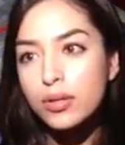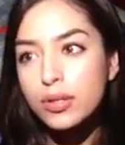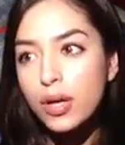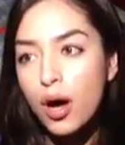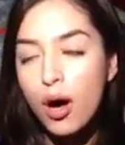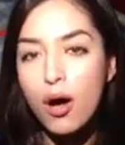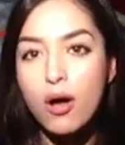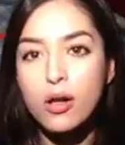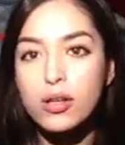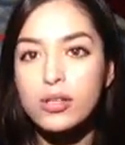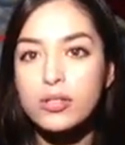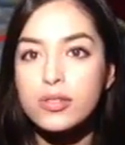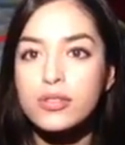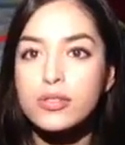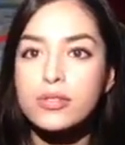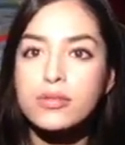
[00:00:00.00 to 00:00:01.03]

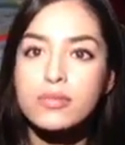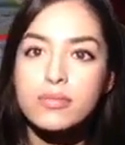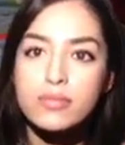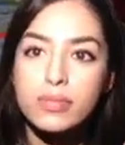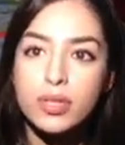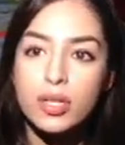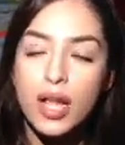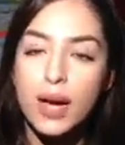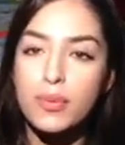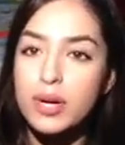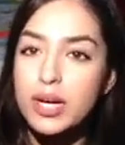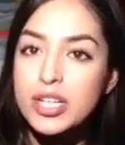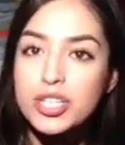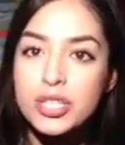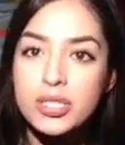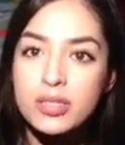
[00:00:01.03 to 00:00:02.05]
hauls,
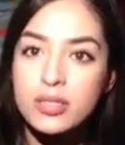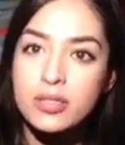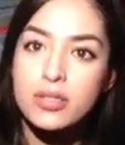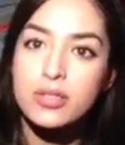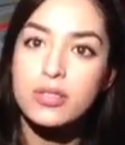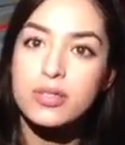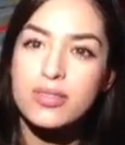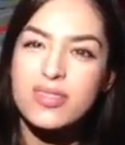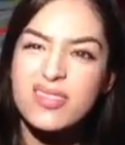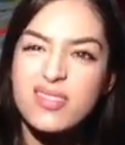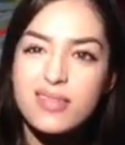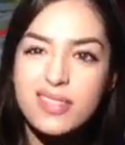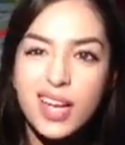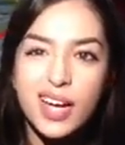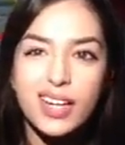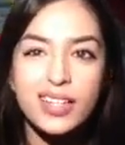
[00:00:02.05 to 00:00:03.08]
collaborations,
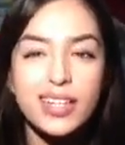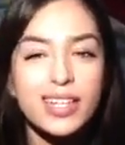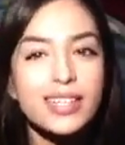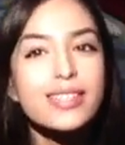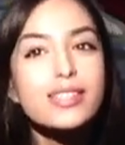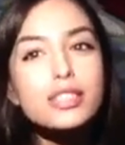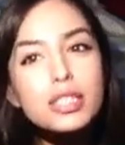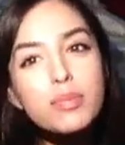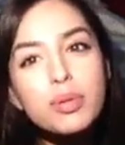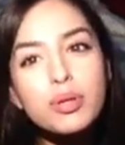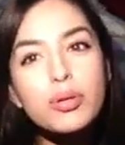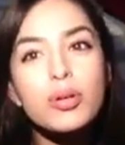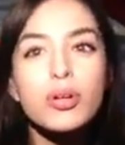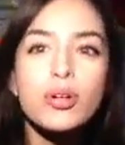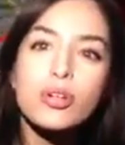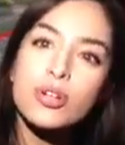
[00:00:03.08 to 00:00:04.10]
kind of like
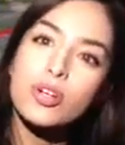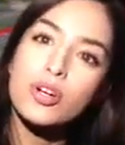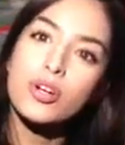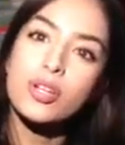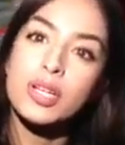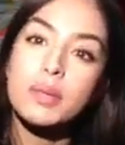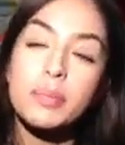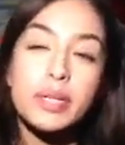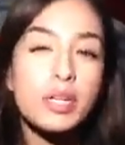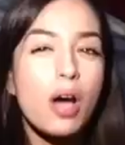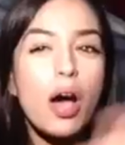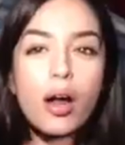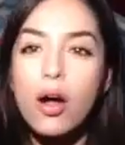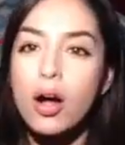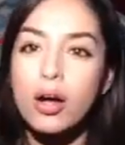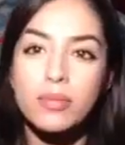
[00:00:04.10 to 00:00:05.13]
typical girly, but
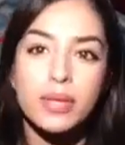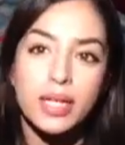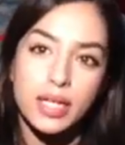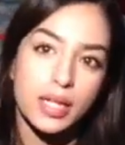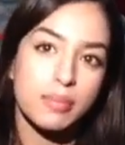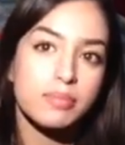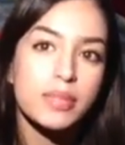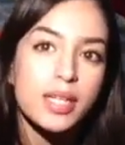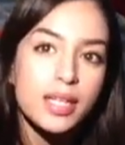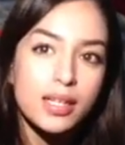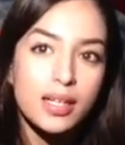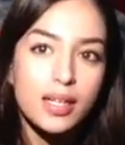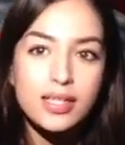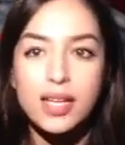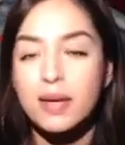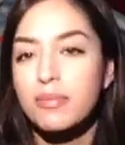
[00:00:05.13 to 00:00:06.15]
not all makeup,
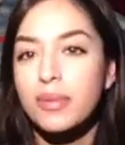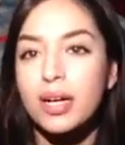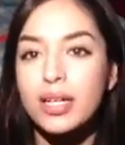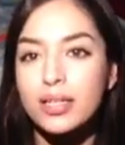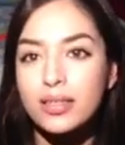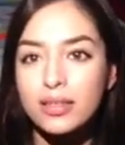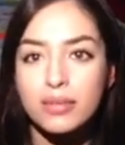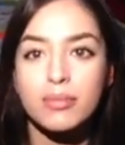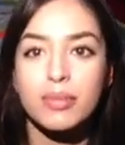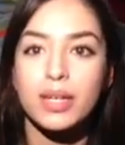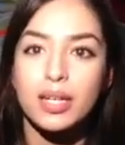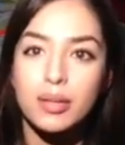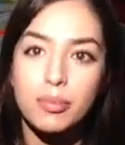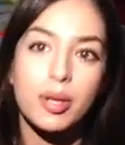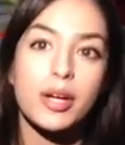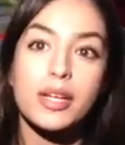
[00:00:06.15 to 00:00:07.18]
because I'm not a
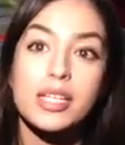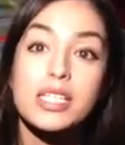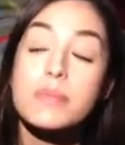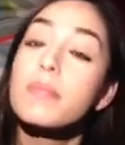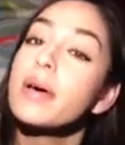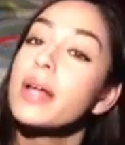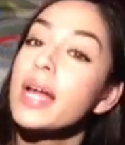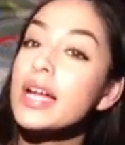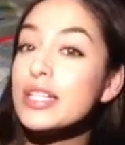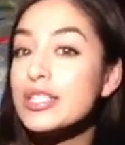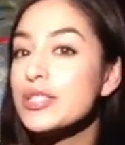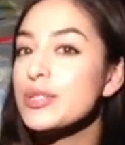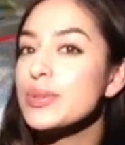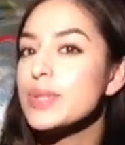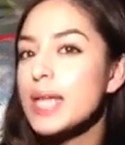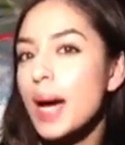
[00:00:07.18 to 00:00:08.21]
makeup artist, but I
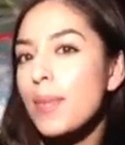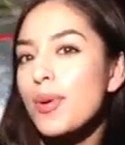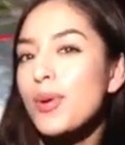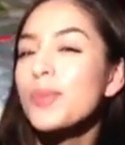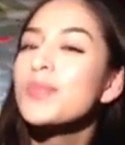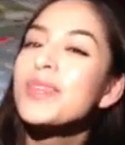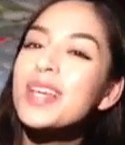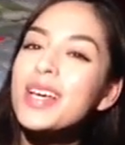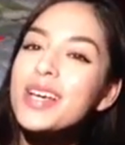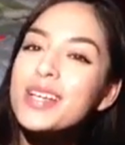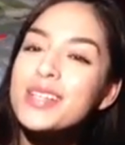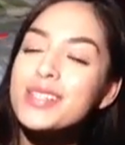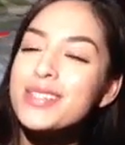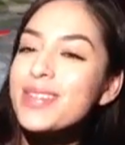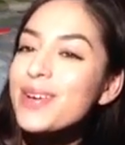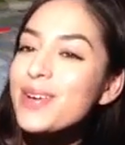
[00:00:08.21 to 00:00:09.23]
do dabble.
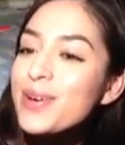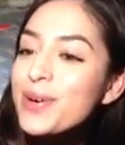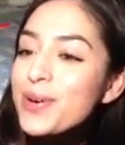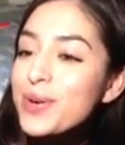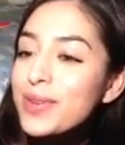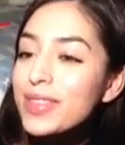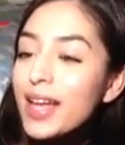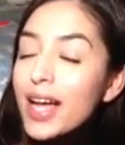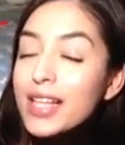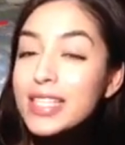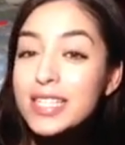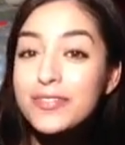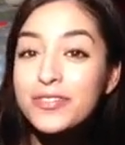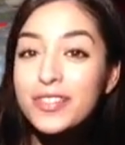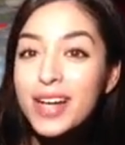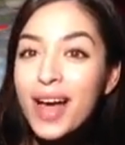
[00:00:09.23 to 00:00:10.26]
So that's
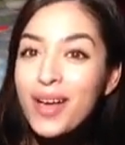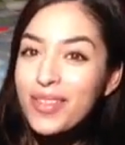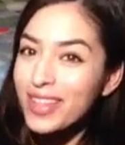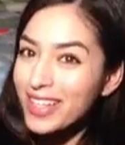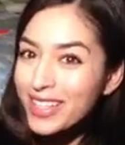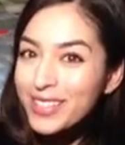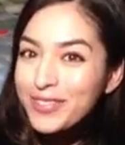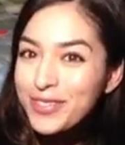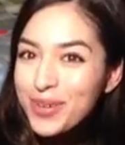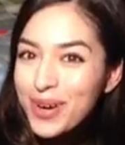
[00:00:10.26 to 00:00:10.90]
it for now. Thank you for